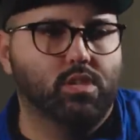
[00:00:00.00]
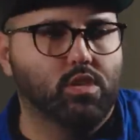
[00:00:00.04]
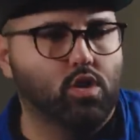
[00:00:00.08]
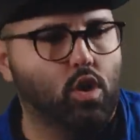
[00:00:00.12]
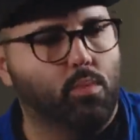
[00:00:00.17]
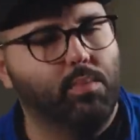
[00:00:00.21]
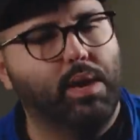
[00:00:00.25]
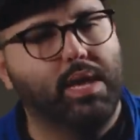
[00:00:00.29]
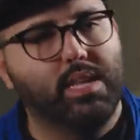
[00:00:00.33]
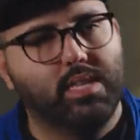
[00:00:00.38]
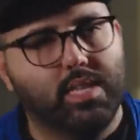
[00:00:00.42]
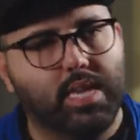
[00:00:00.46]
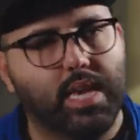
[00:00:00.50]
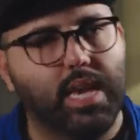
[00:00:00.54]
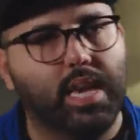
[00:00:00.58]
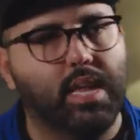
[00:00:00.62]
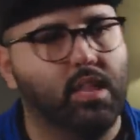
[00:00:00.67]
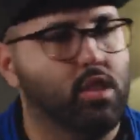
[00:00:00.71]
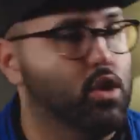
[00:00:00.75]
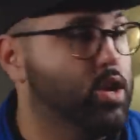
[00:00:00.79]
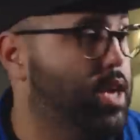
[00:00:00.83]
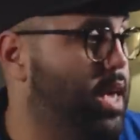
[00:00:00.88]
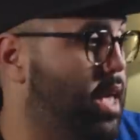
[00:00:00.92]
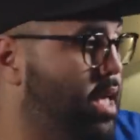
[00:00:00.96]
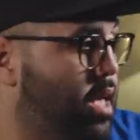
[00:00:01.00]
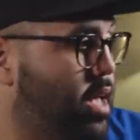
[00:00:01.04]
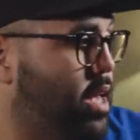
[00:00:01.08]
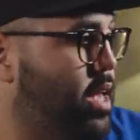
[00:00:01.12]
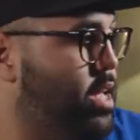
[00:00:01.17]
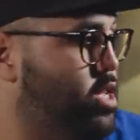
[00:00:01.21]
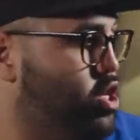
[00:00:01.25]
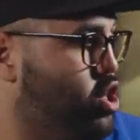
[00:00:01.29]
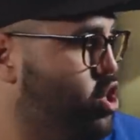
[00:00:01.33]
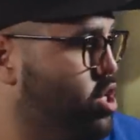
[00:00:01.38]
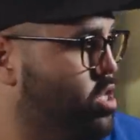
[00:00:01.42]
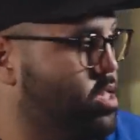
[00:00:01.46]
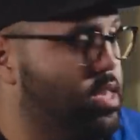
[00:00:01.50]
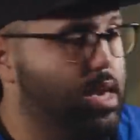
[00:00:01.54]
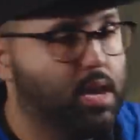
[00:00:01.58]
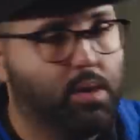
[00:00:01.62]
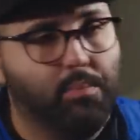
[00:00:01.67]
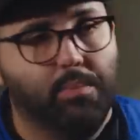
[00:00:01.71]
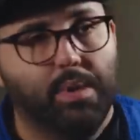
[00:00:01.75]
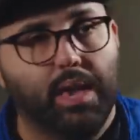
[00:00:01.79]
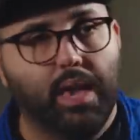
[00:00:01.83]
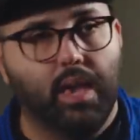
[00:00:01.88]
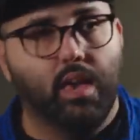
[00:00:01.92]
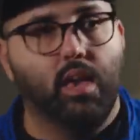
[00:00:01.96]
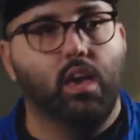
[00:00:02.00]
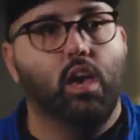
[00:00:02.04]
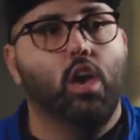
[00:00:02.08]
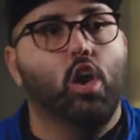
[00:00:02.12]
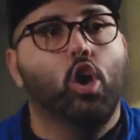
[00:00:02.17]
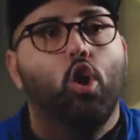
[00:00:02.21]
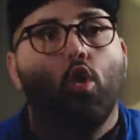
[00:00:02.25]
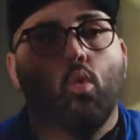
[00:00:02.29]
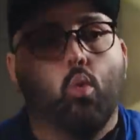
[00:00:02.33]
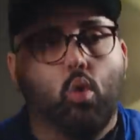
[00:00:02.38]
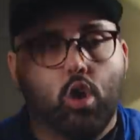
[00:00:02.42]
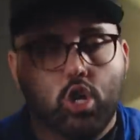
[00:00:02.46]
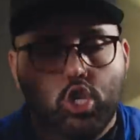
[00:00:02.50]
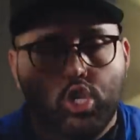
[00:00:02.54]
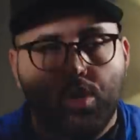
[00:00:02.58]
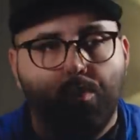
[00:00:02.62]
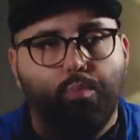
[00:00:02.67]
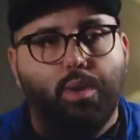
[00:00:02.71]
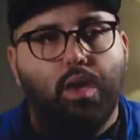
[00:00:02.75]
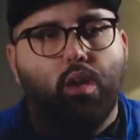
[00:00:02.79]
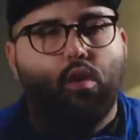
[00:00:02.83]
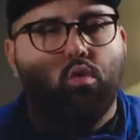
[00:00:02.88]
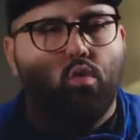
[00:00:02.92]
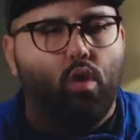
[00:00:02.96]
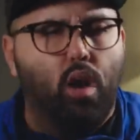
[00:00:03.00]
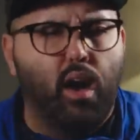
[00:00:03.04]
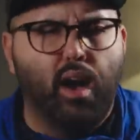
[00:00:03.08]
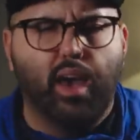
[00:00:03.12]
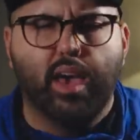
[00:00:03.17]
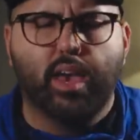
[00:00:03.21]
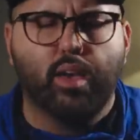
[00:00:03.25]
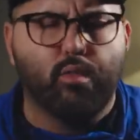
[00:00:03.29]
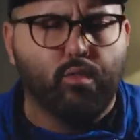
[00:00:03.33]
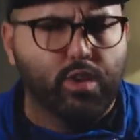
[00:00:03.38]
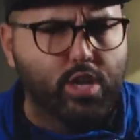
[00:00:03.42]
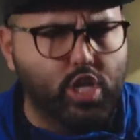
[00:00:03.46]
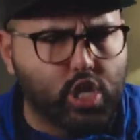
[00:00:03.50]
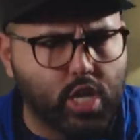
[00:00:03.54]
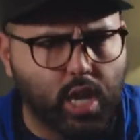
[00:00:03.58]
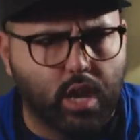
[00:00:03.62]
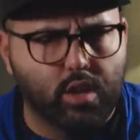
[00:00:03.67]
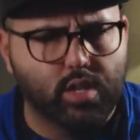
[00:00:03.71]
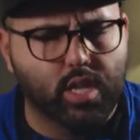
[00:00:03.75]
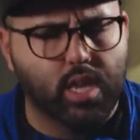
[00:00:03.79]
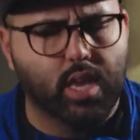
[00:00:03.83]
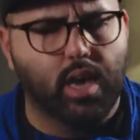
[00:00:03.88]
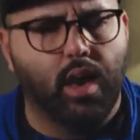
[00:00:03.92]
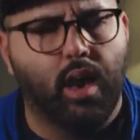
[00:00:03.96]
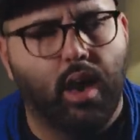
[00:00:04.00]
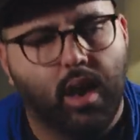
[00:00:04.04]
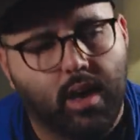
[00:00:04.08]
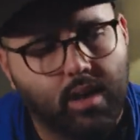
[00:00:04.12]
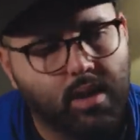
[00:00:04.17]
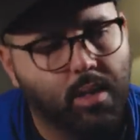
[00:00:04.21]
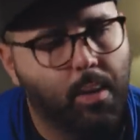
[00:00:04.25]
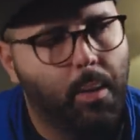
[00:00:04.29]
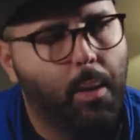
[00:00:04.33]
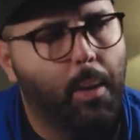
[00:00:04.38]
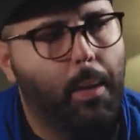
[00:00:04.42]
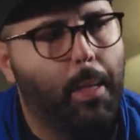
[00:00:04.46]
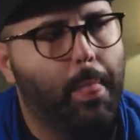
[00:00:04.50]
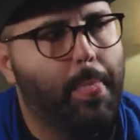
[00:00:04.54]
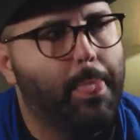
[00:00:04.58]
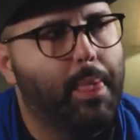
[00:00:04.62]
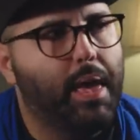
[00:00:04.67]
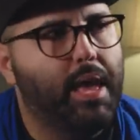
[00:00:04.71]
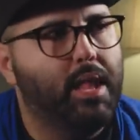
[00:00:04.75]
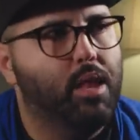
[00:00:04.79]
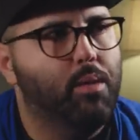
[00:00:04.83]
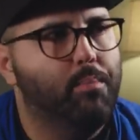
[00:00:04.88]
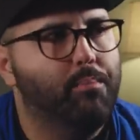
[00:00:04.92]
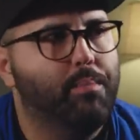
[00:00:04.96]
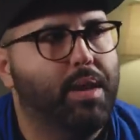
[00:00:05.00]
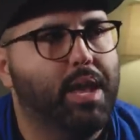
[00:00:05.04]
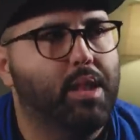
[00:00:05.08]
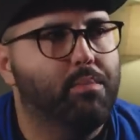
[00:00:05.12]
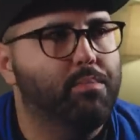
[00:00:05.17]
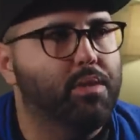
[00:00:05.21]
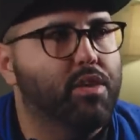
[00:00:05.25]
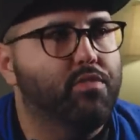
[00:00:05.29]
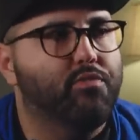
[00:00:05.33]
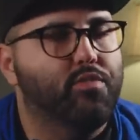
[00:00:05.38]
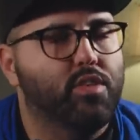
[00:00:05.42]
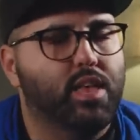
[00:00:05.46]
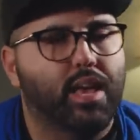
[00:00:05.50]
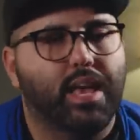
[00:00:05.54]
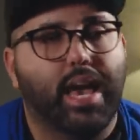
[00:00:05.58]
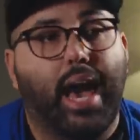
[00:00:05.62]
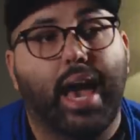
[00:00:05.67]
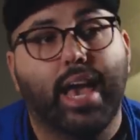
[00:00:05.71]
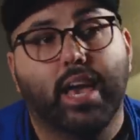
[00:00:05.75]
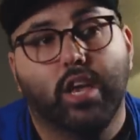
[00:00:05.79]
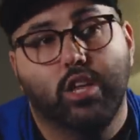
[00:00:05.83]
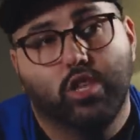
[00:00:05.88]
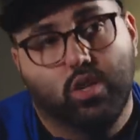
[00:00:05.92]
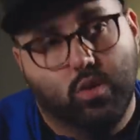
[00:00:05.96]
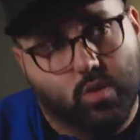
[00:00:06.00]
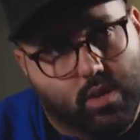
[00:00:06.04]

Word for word: So I'm 18, looking at kids just like me, worshiping, crying, reaching out to God and it made me feel like I could